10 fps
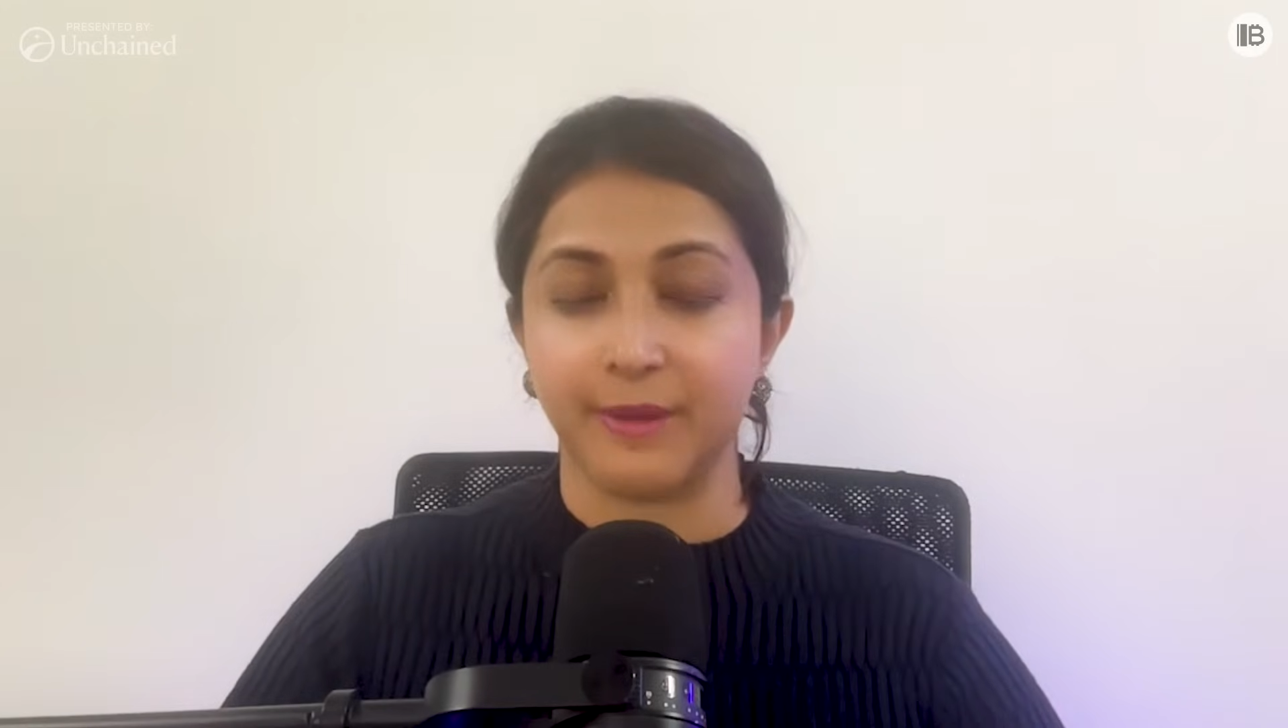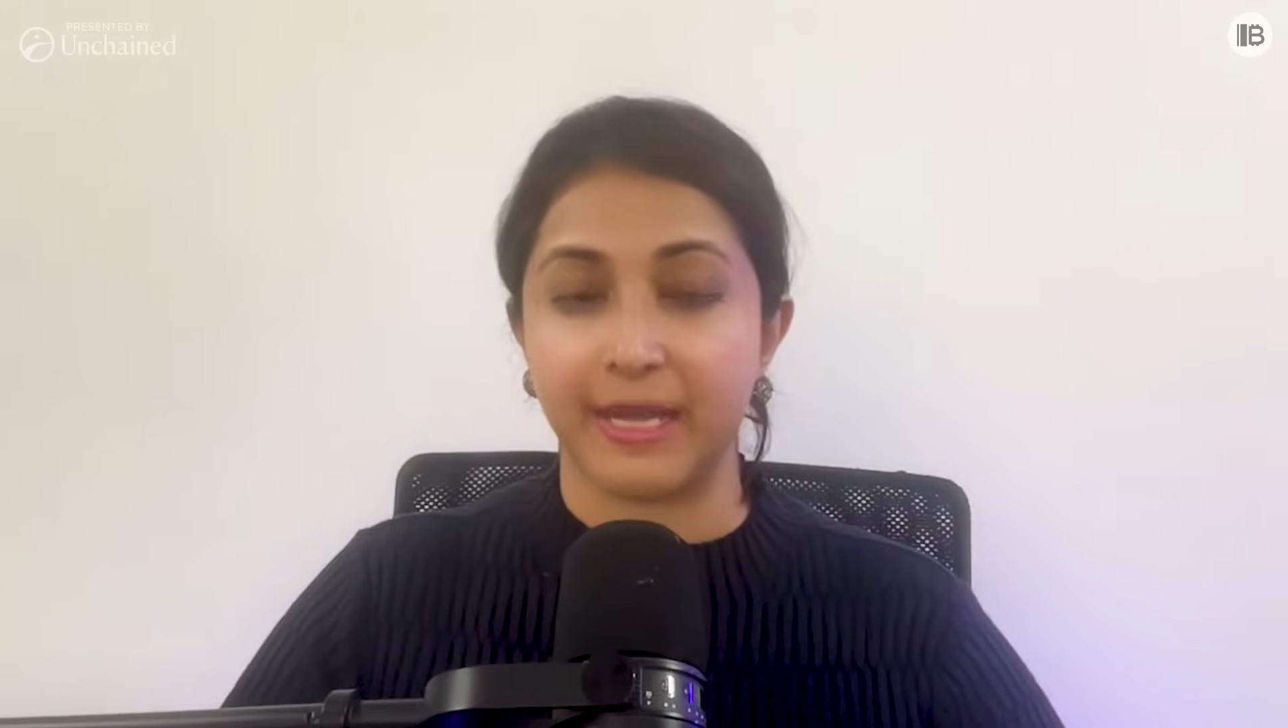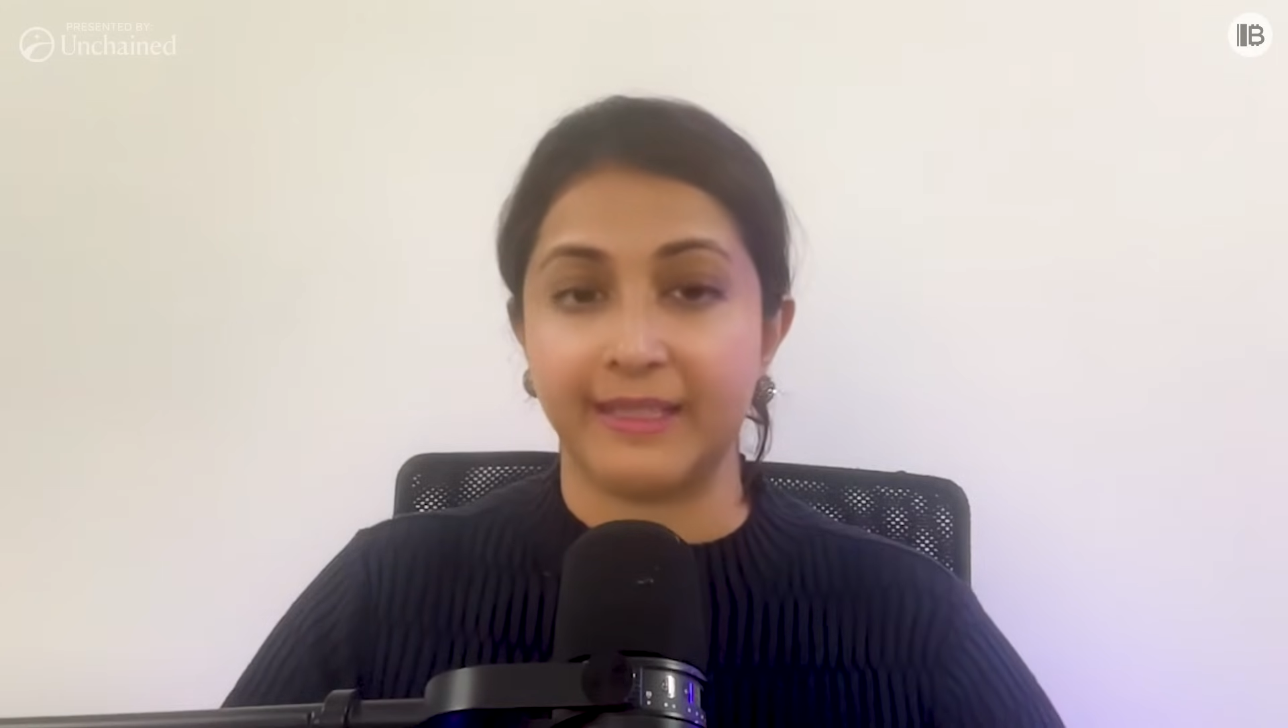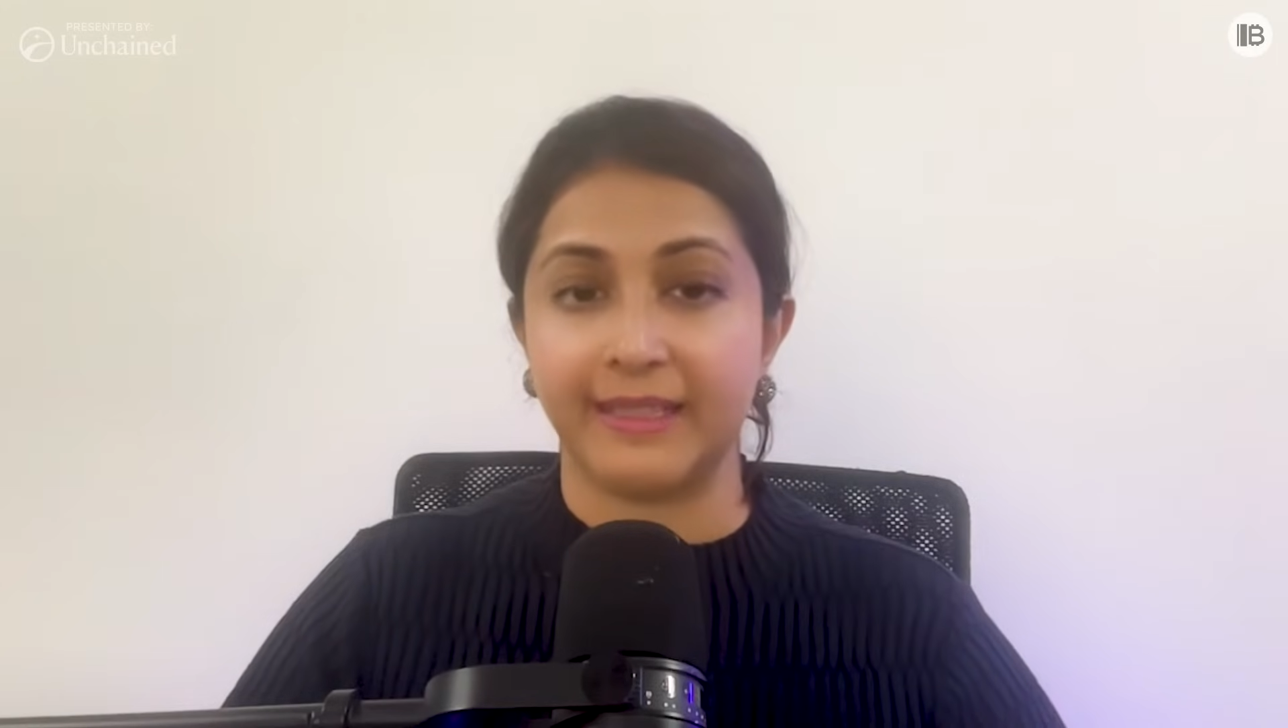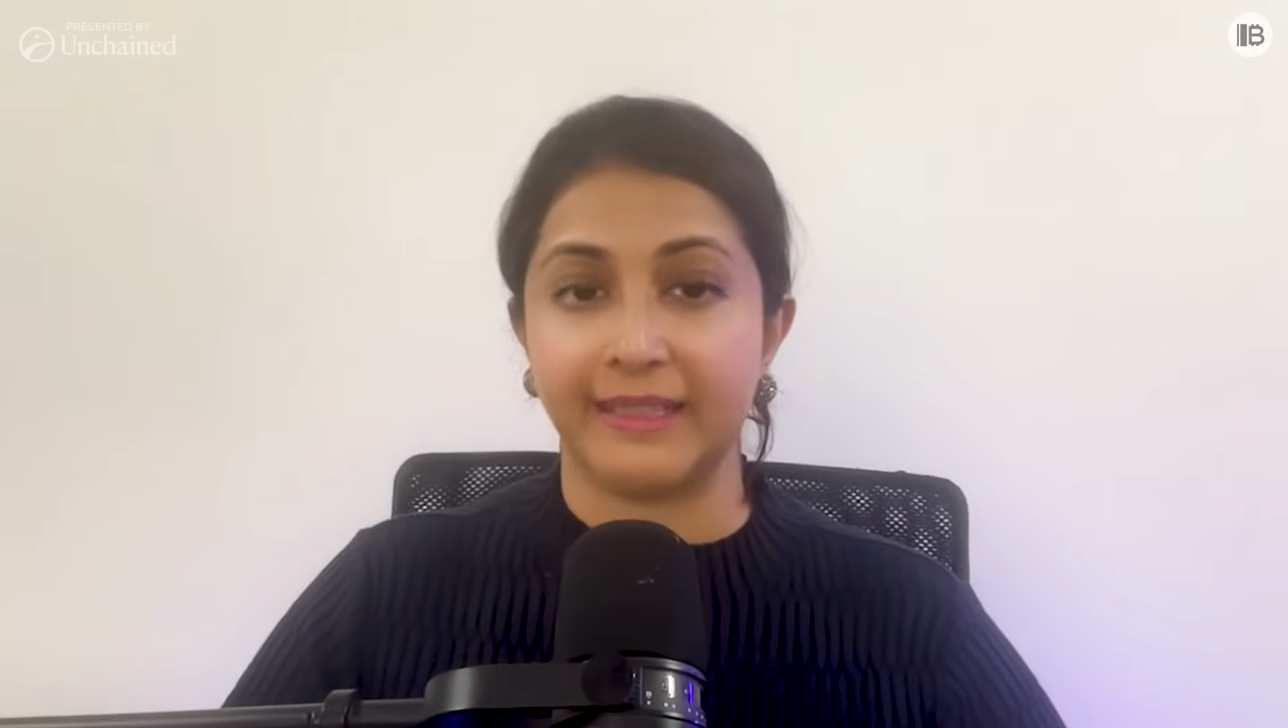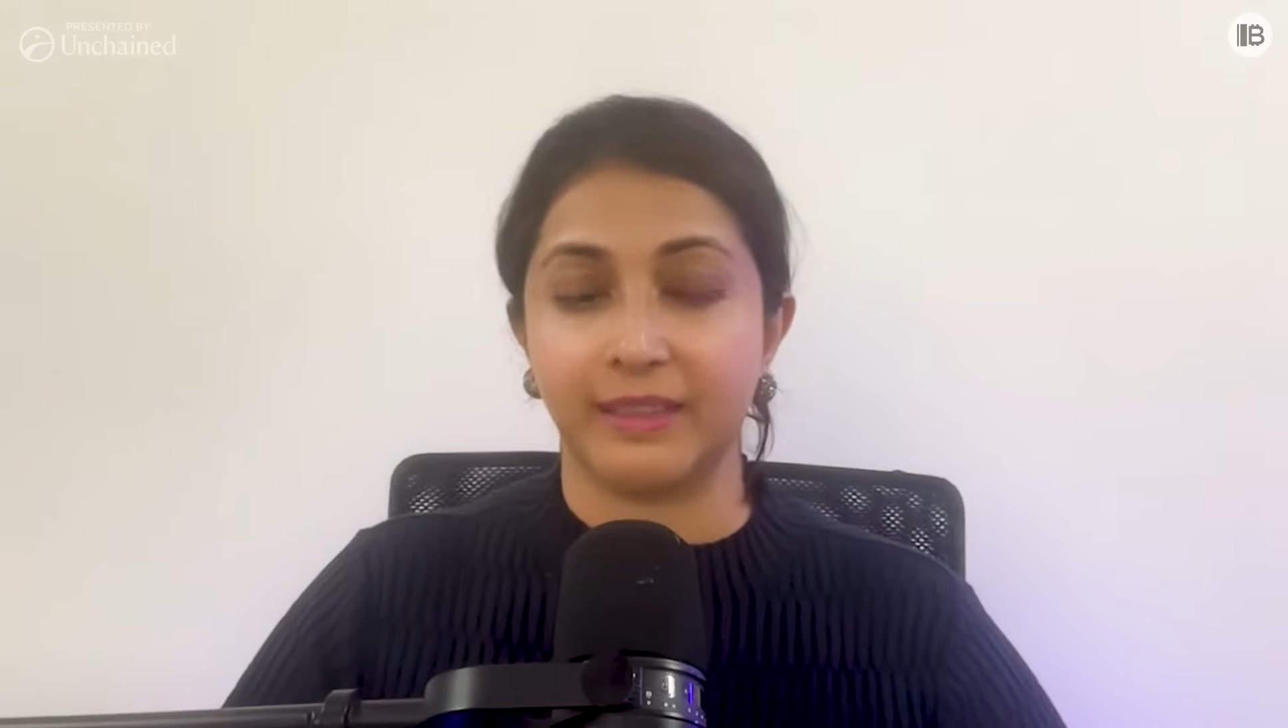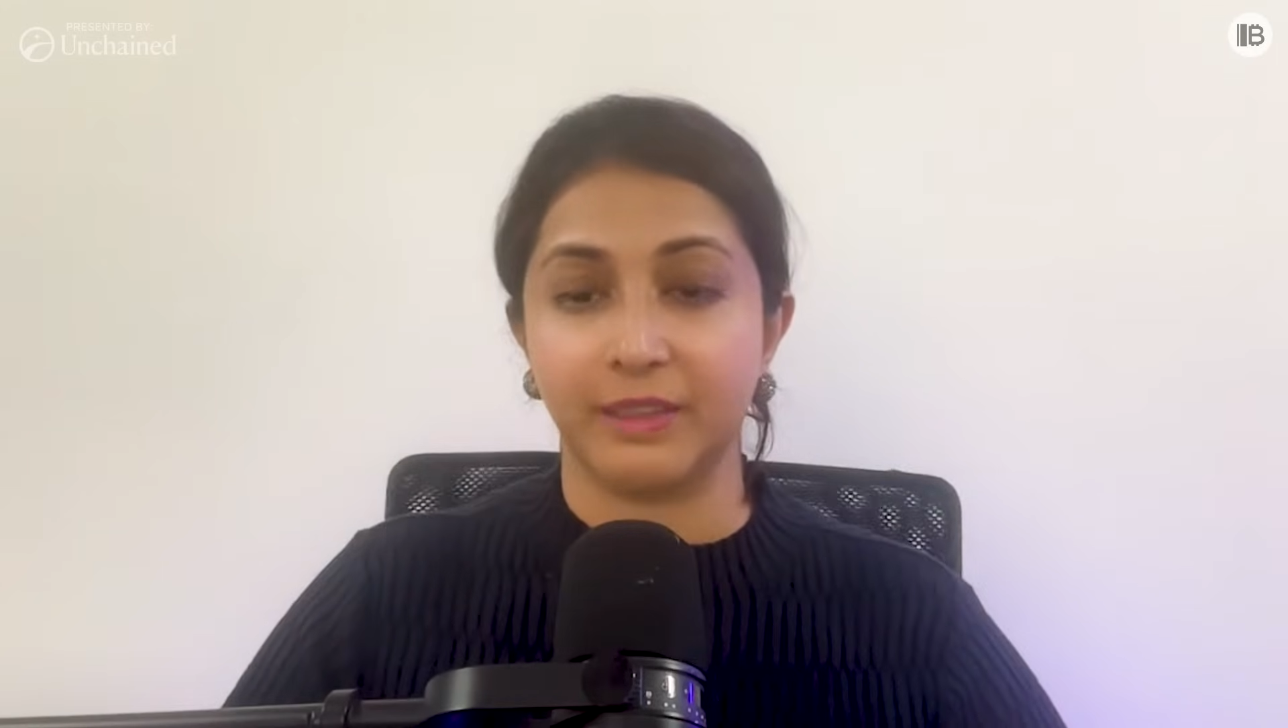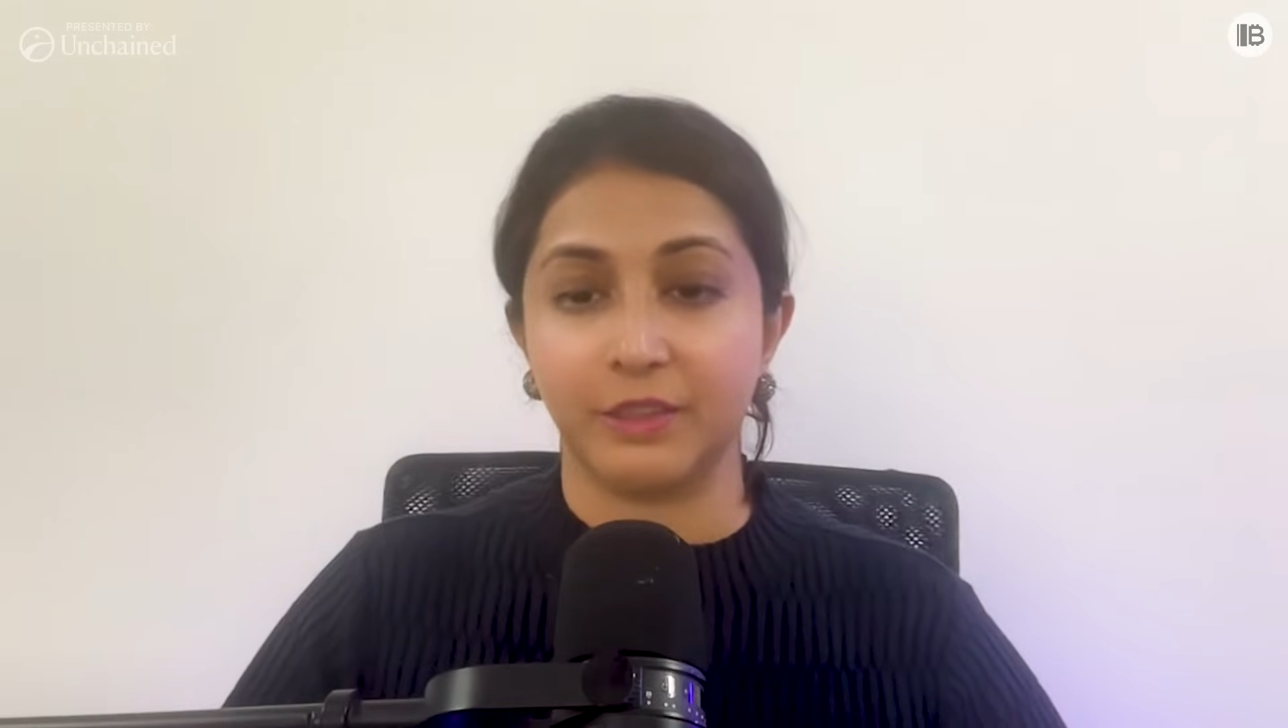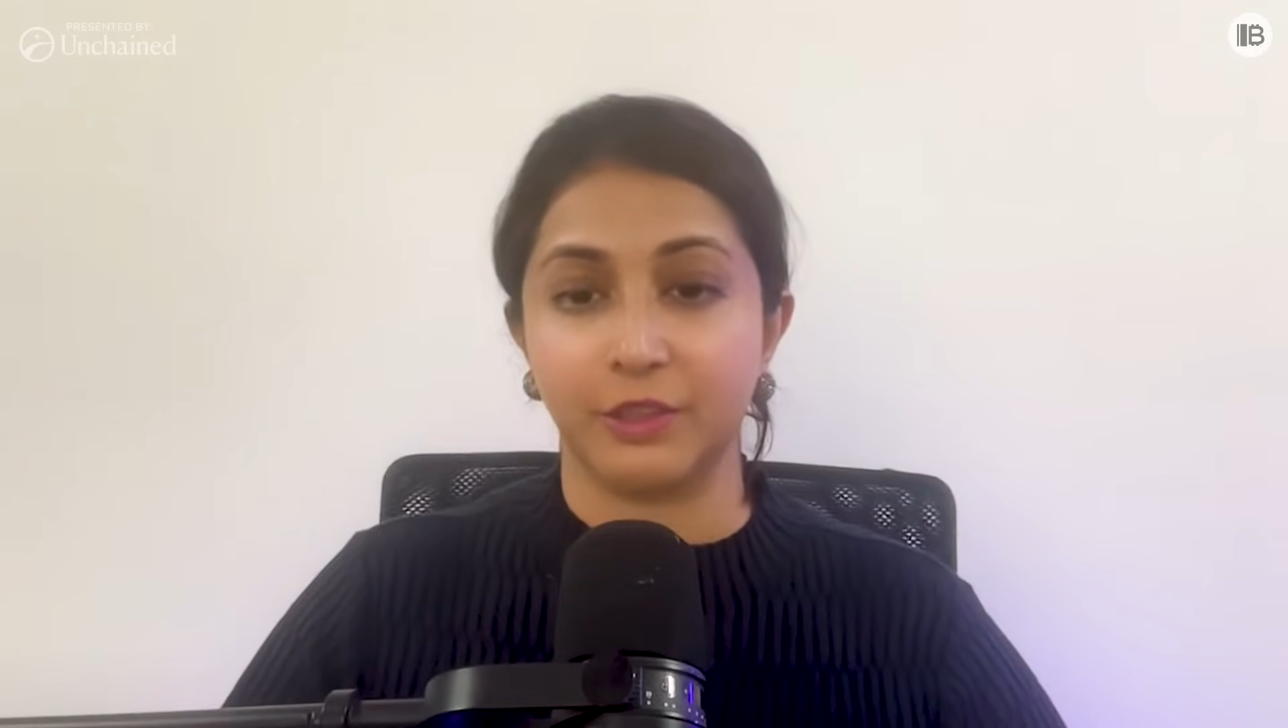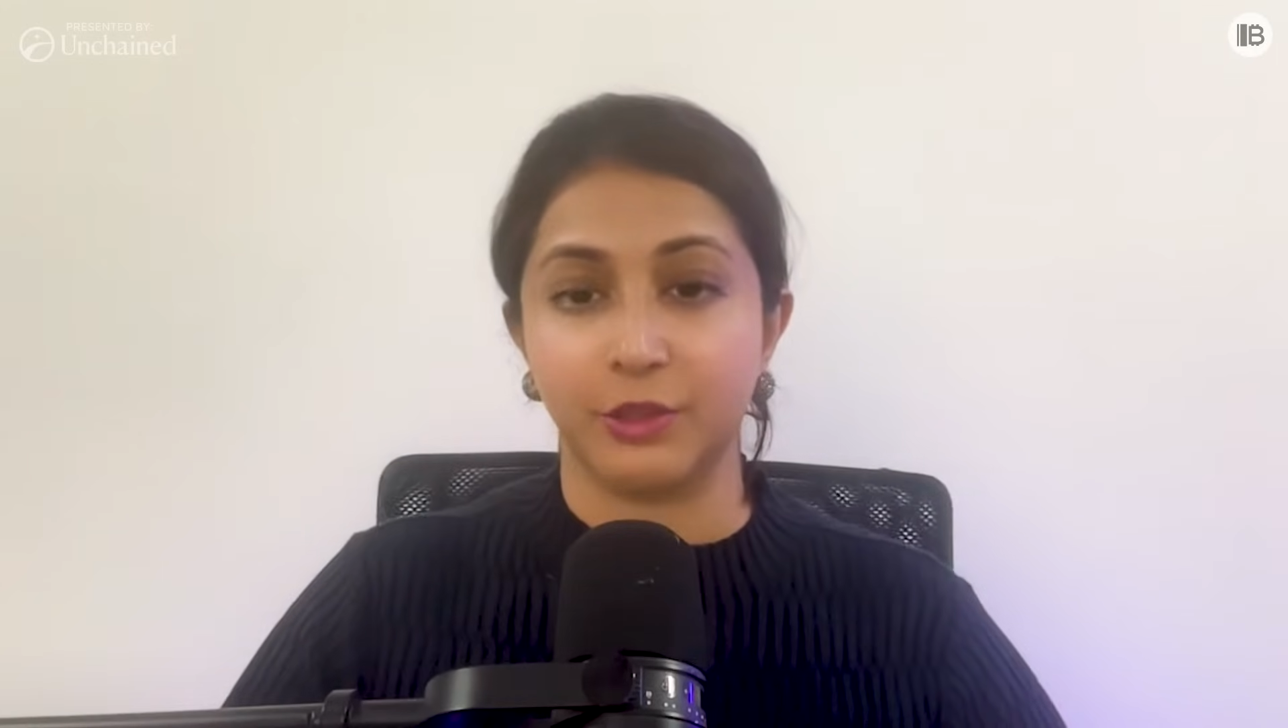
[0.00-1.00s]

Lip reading: spending,